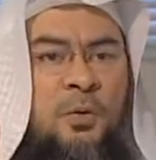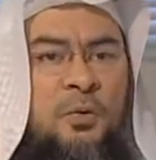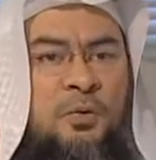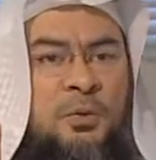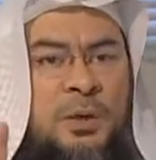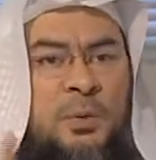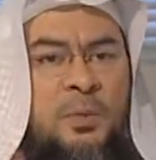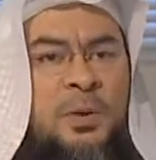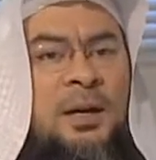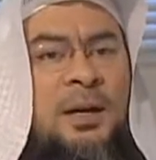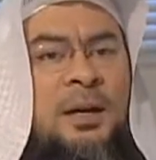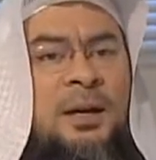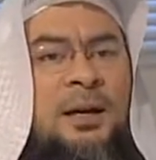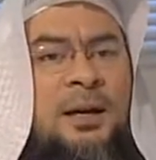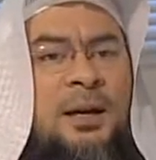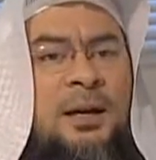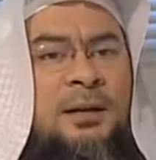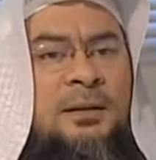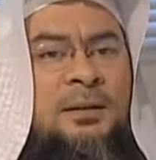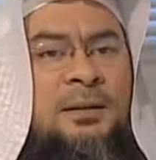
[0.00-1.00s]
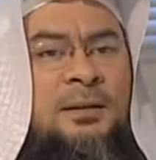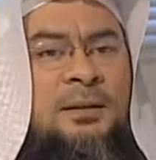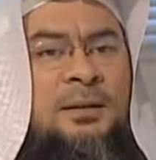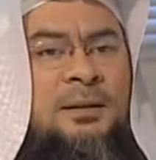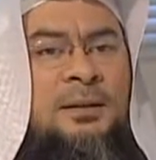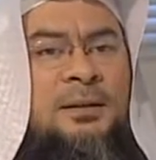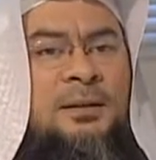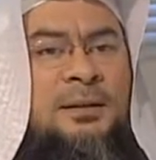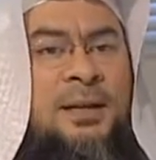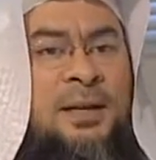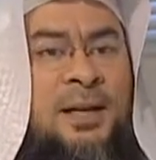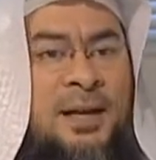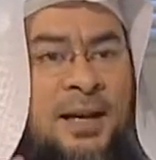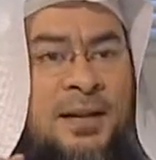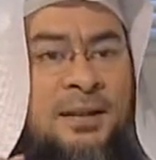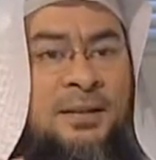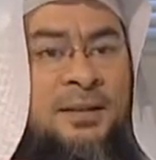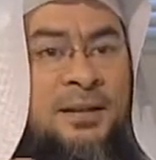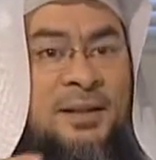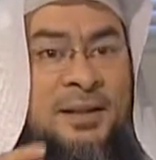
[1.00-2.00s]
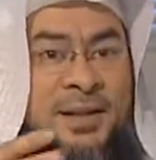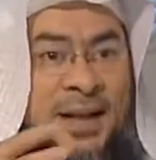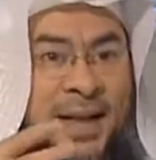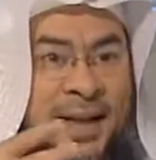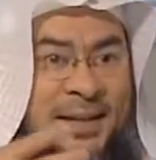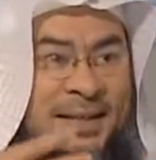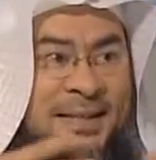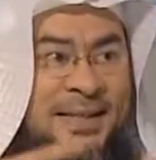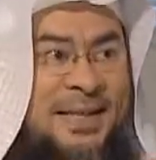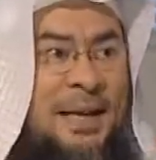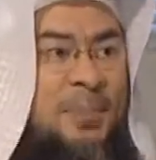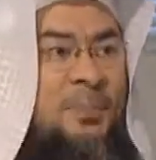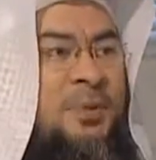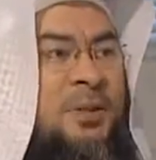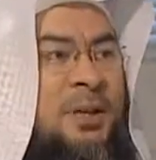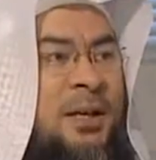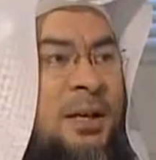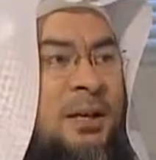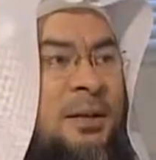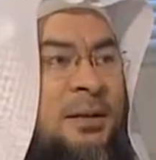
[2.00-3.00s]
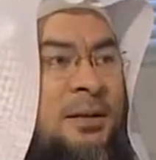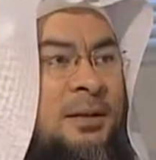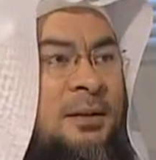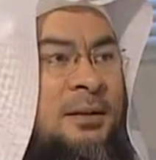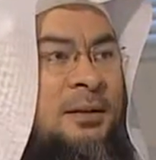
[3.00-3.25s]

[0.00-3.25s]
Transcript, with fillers: only one Allah and in accepting